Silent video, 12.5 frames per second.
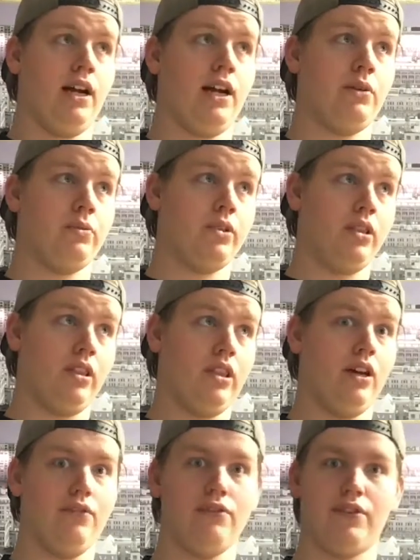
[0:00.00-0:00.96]
I would
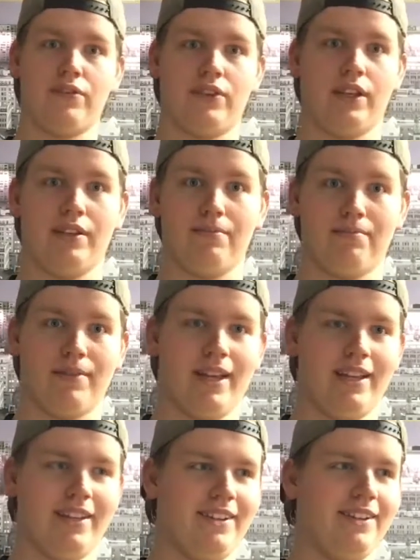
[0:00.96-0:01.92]
love if they
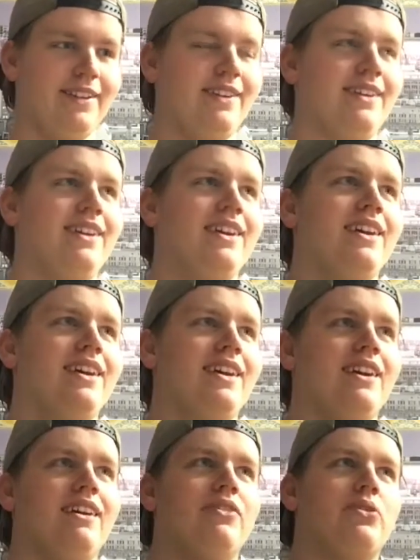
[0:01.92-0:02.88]
made
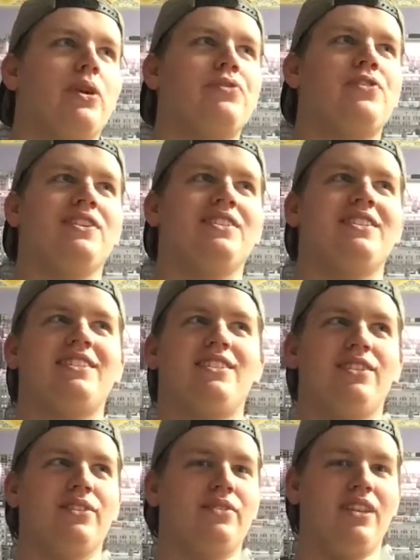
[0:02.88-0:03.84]
reference
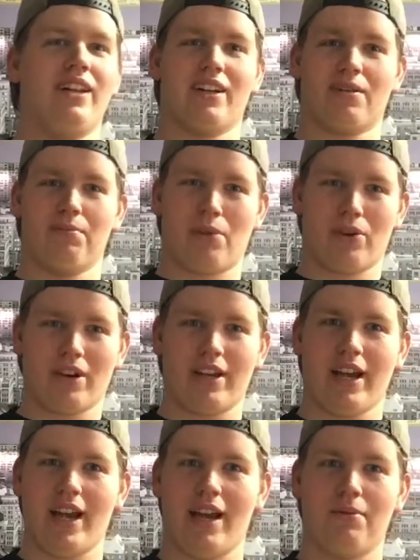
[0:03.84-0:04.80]
to like Mark
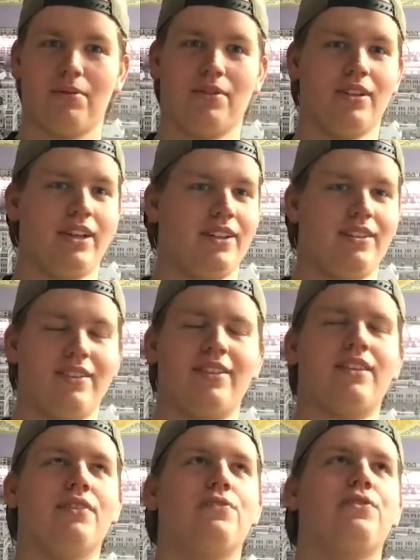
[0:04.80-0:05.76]
Hamill and
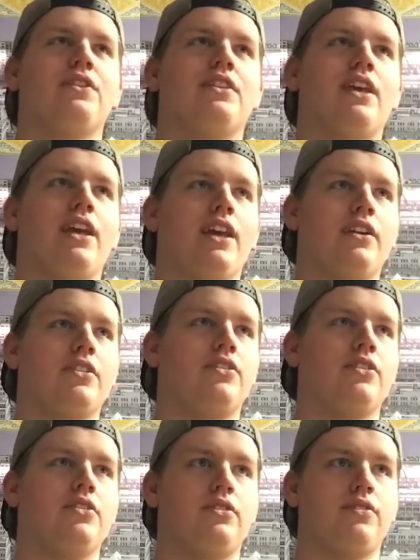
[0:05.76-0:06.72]
different
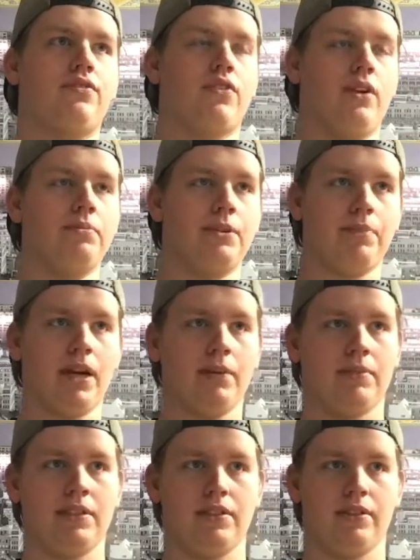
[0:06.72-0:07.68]
characters from the
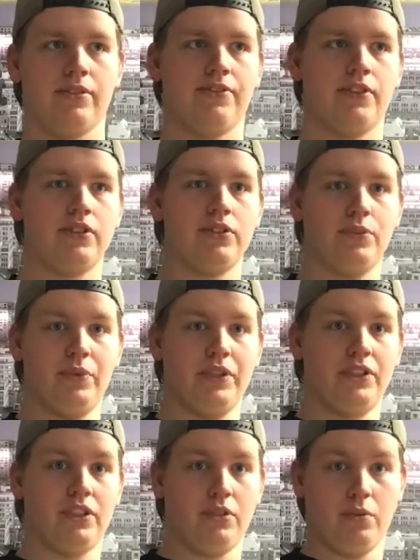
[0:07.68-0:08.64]
Batman universe,
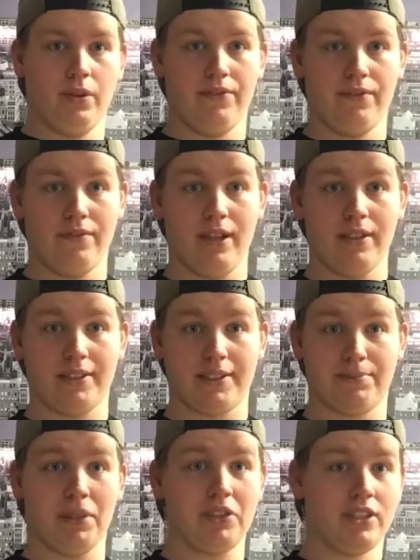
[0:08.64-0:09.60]
which we've
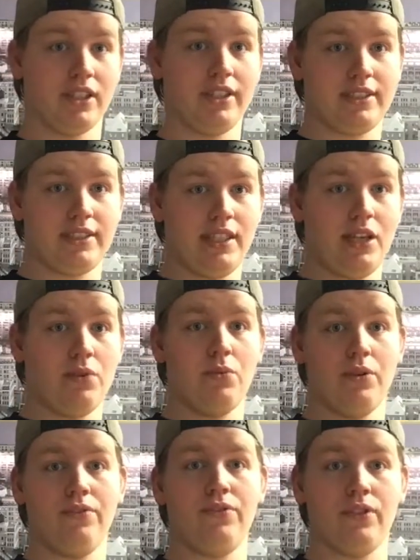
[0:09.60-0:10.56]
especially seen
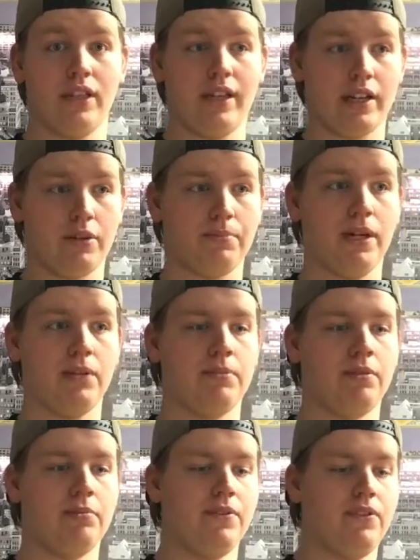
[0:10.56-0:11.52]
with the Lego
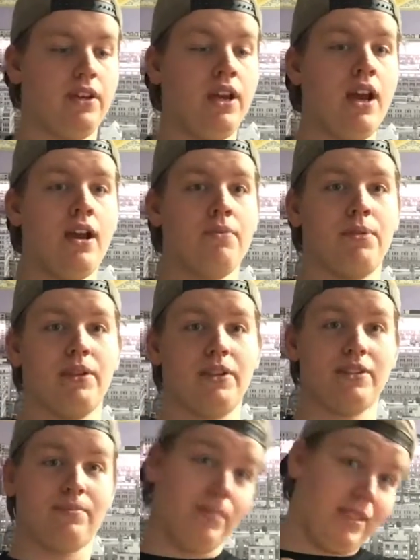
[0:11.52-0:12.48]
Batman movie,
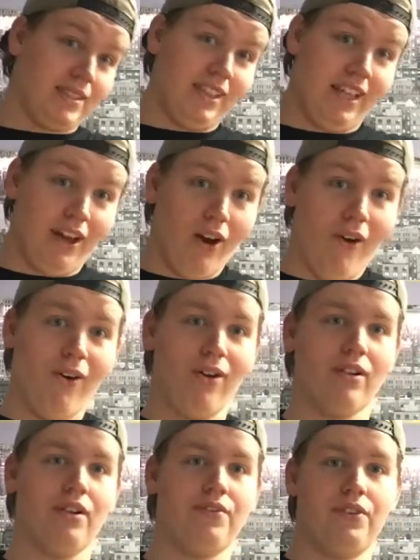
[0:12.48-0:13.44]
because basically
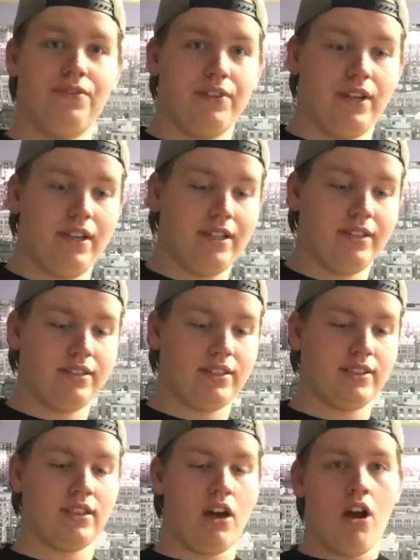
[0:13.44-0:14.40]
all of the
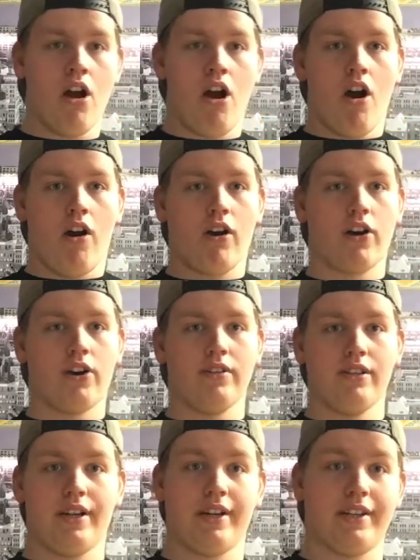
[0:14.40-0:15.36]
villains are
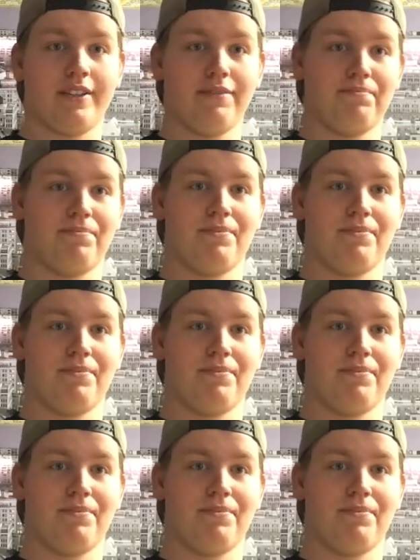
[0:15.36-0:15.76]
like